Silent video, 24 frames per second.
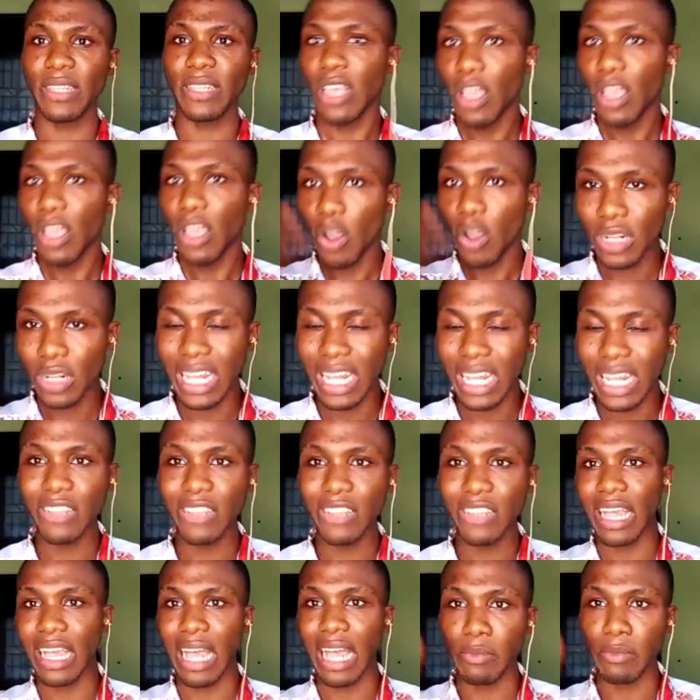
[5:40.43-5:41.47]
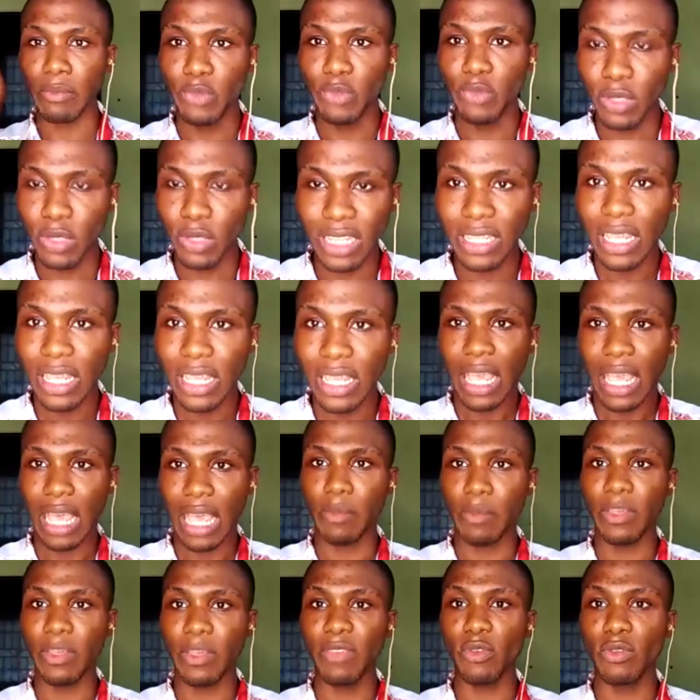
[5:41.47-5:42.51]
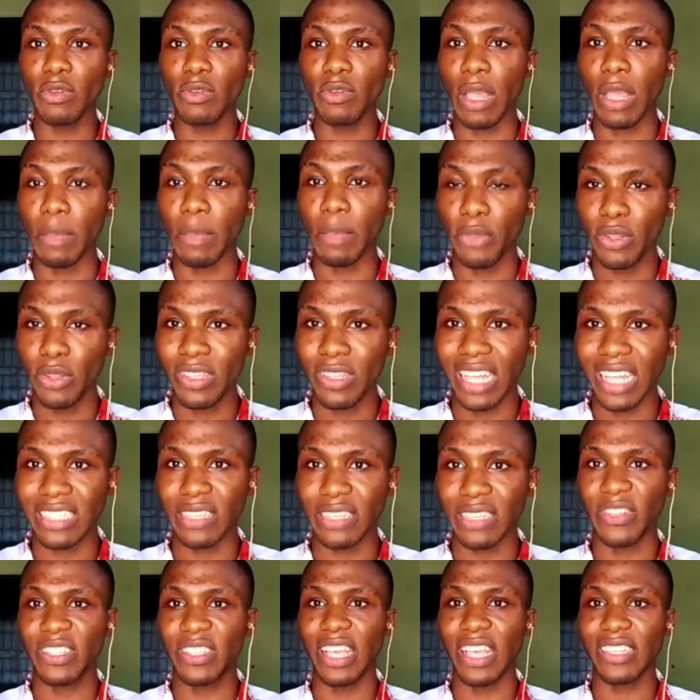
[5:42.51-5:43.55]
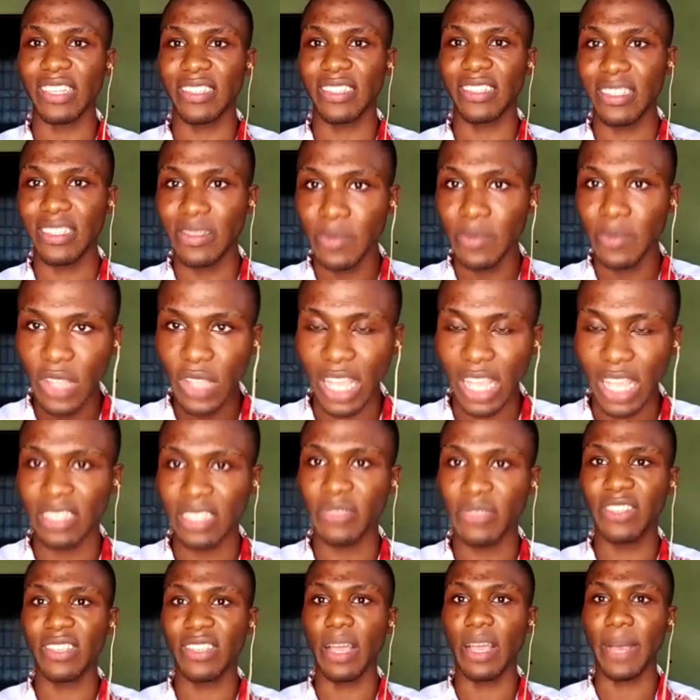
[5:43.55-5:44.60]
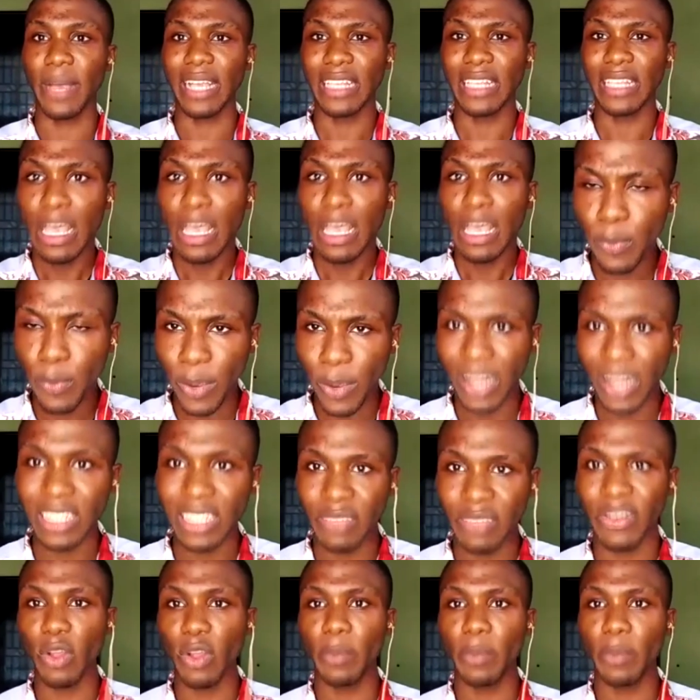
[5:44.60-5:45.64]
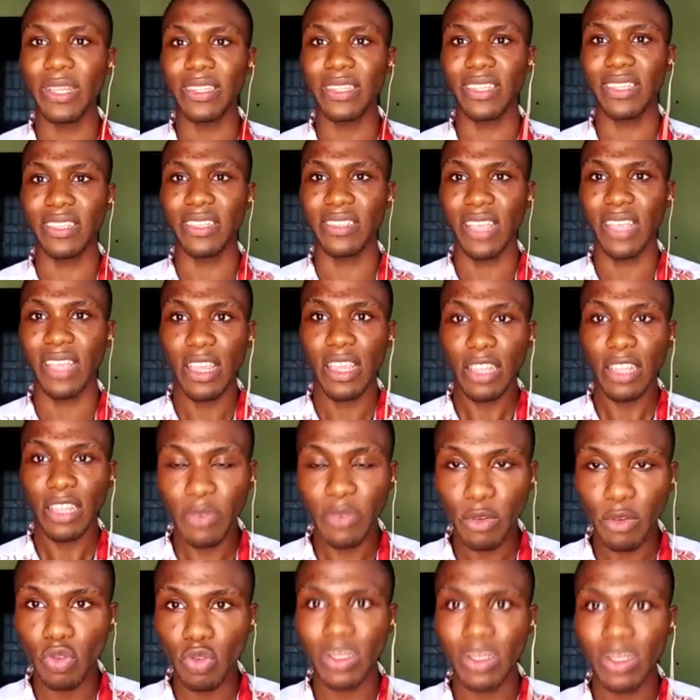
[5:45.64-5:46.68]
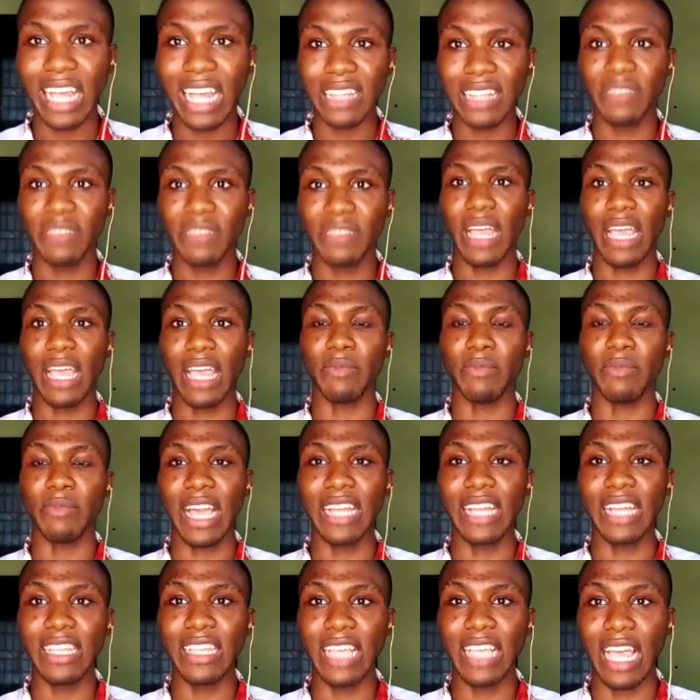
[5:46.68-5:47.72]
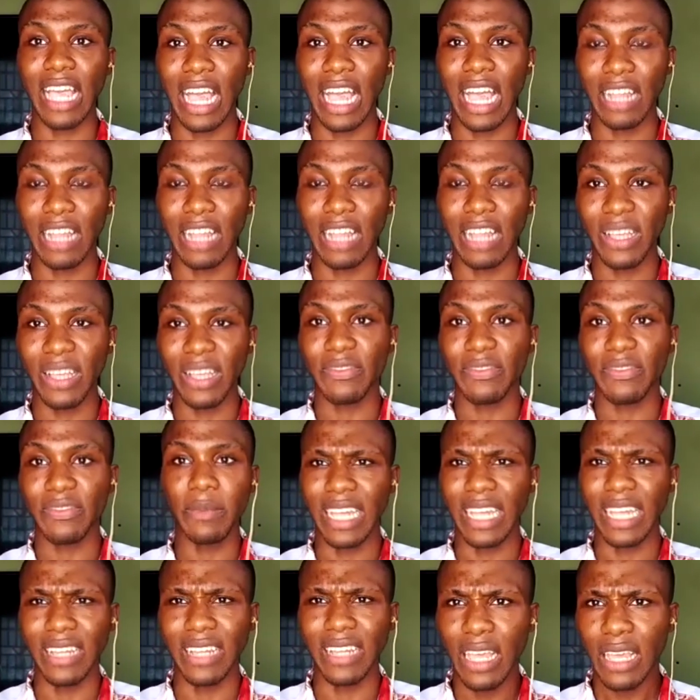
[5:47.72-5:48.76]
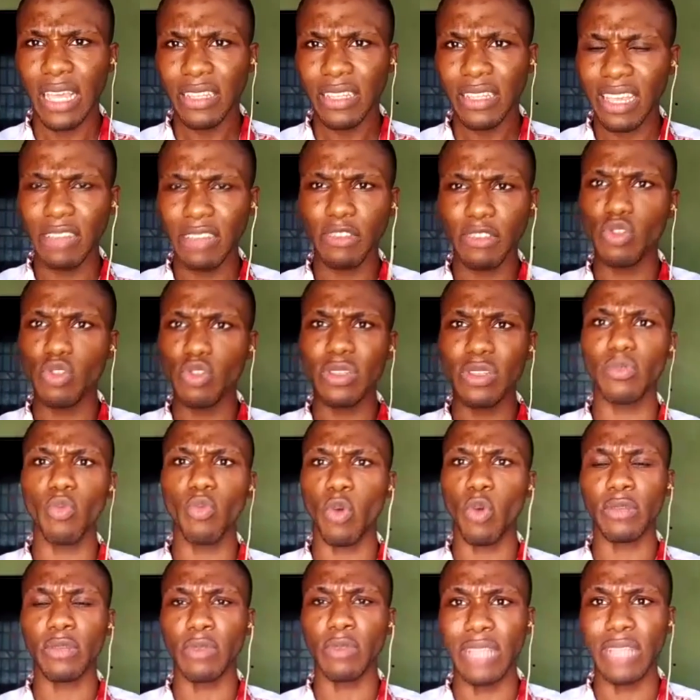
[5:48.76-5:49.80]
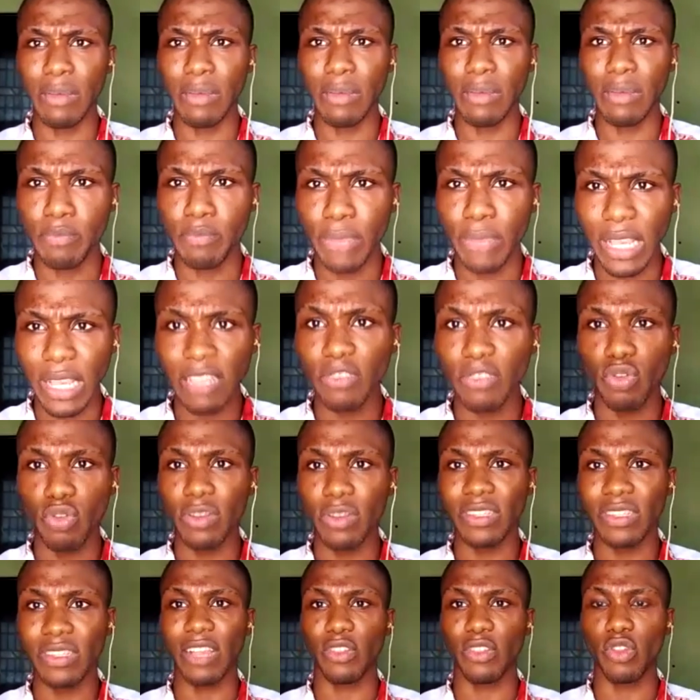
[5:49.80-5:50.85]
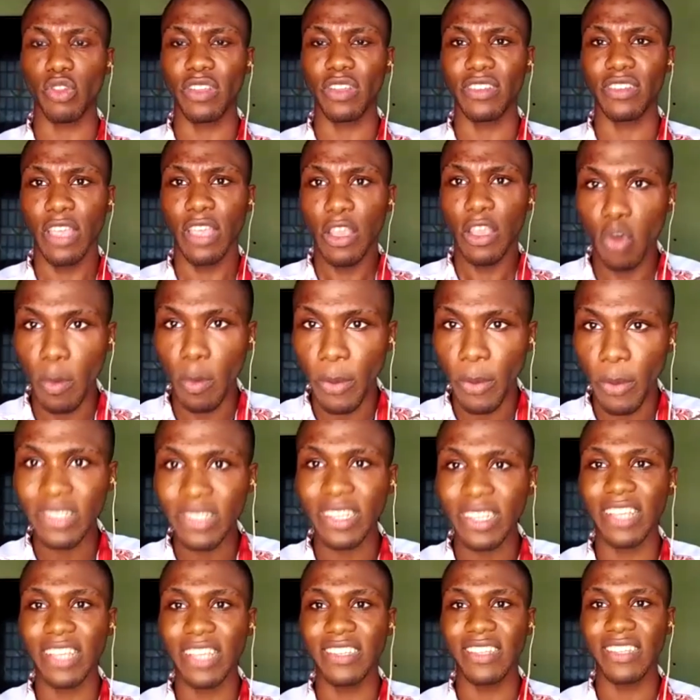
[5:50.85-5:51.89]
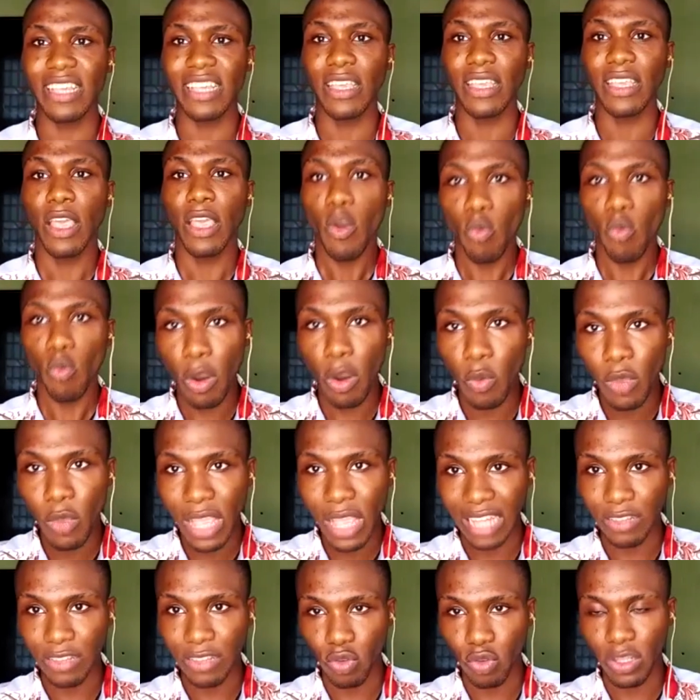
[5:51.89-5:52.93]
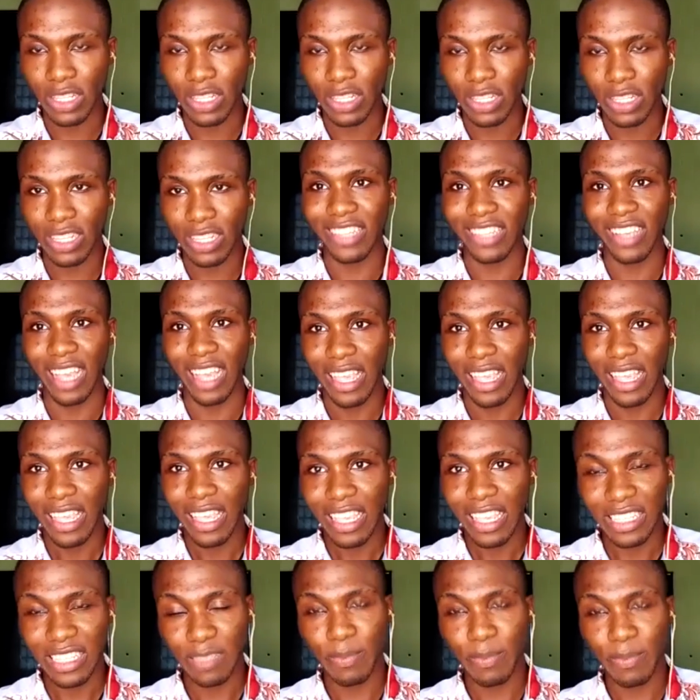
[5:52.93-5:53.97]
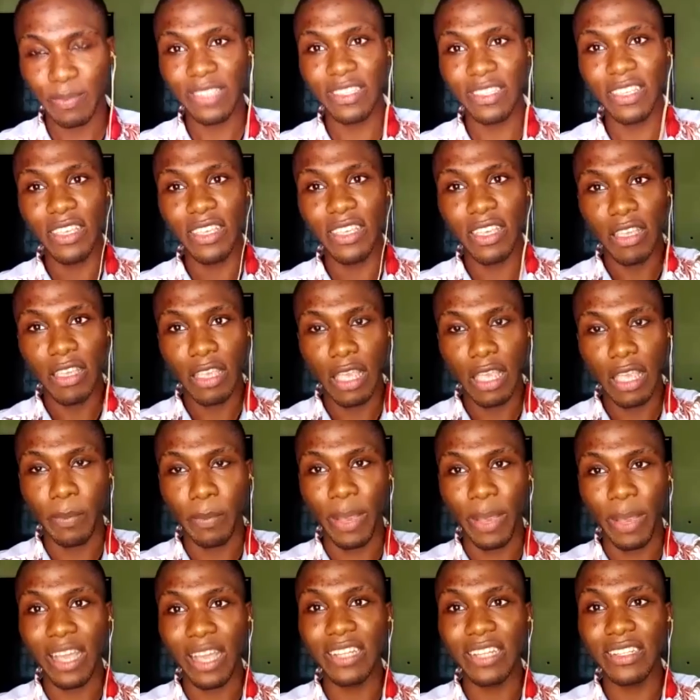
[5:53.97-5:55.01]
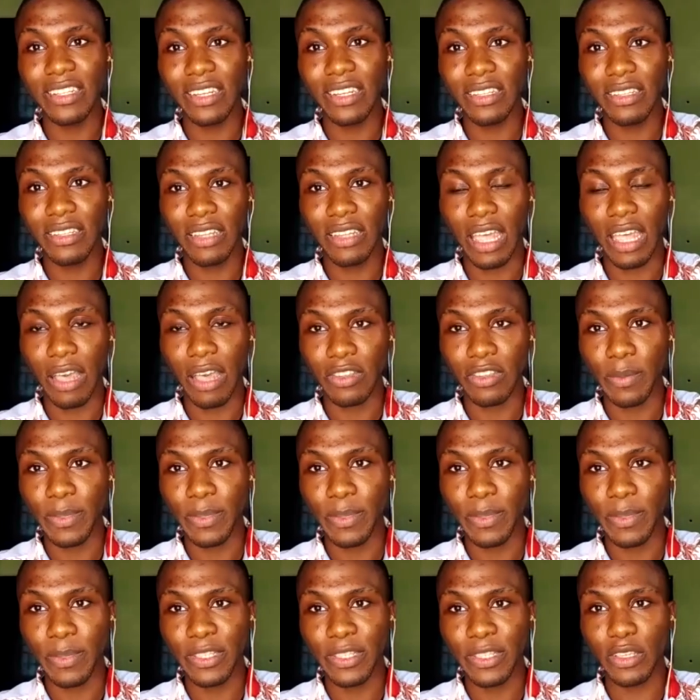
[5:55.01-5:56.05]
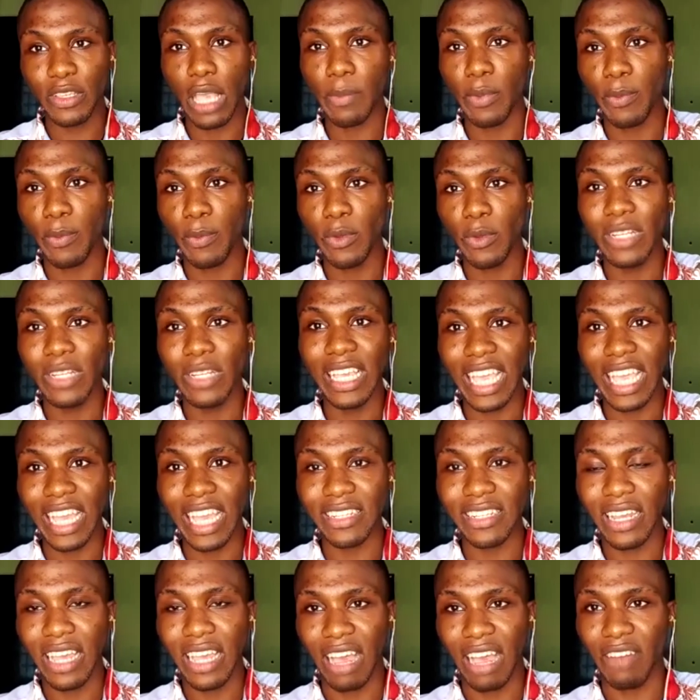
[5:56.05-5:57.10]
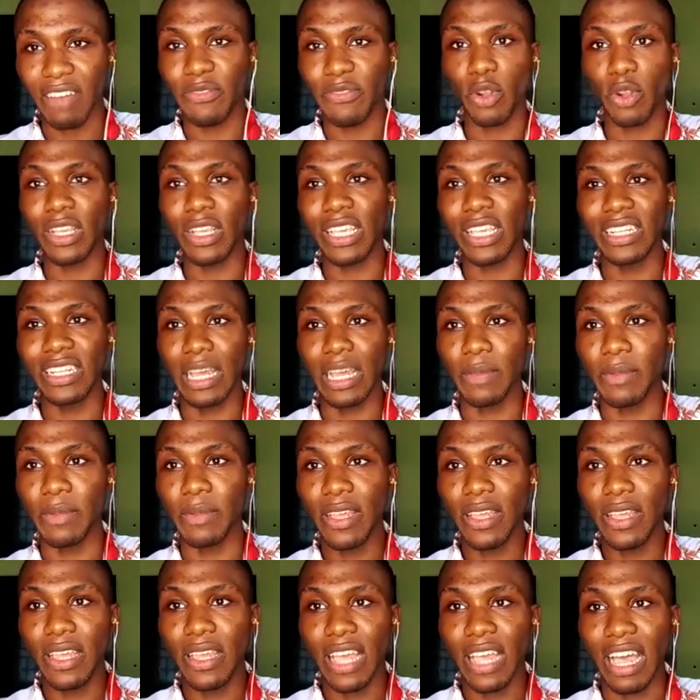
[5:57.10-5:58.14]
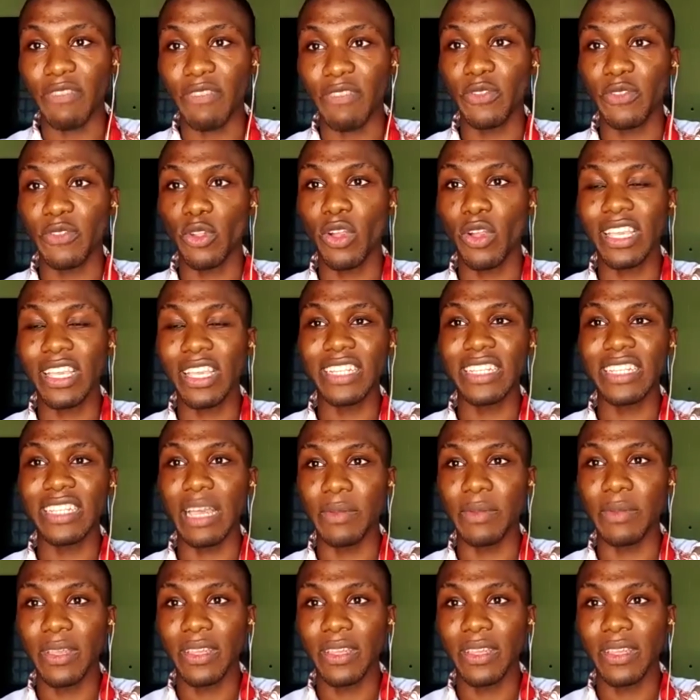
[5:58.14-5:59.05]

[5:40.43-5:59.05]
Other countries are building even building artificial seas, artificial parks. People are developing things, even doing advanced farming, and they are doing what they are breaking through in technology, robotic engineering. What we are doing in Nigeria is busy parenting LGBTQI people naked and flogging them.